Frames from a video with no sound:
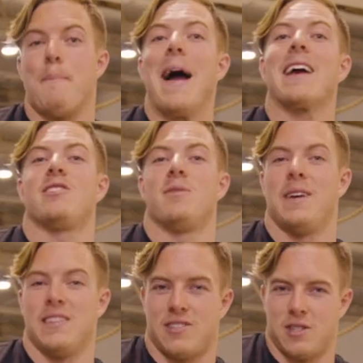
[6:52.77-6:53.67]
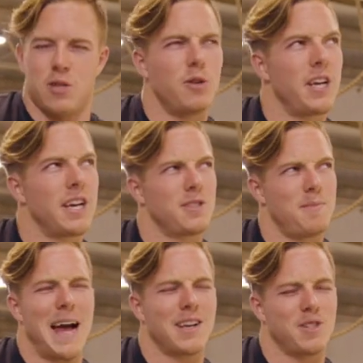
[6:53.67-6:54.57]
maximus, gluteus
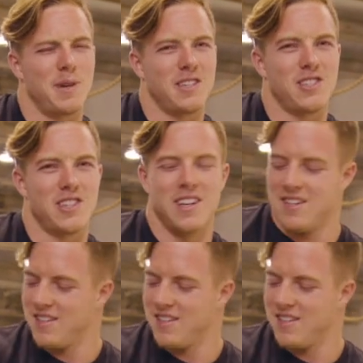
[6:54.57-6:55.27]
maximus.